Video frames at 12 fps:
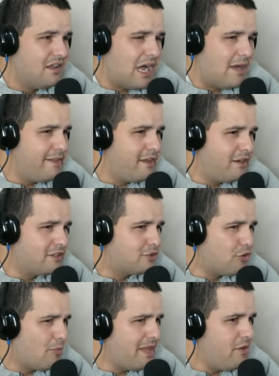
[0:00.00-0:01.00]
I mean, there is
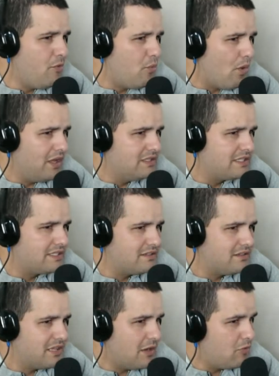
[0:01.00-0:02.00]
so many wants
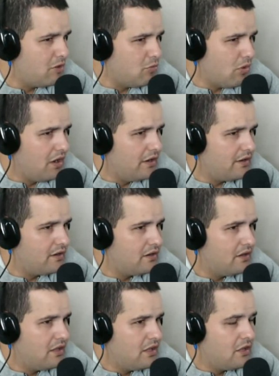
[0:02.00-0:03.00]
that we want,
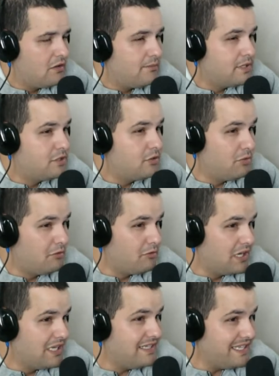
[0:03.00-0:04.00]
but do we
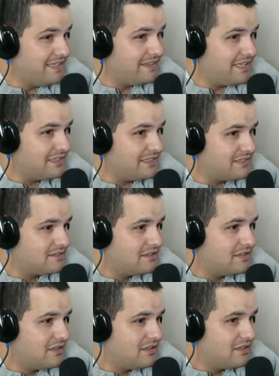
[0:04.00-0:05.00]
really need this?
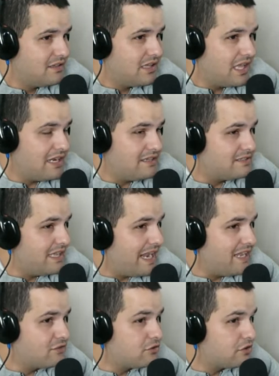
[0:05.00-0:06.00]
And is the
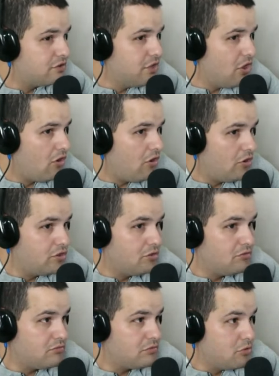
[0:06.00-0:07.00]
answer is no, or
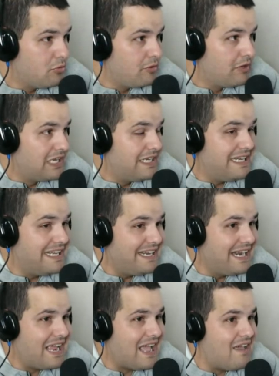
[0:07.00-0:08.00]
do do we really need
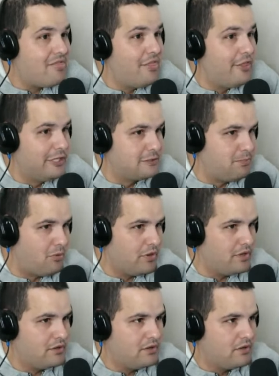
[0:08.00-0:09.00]
it at this point?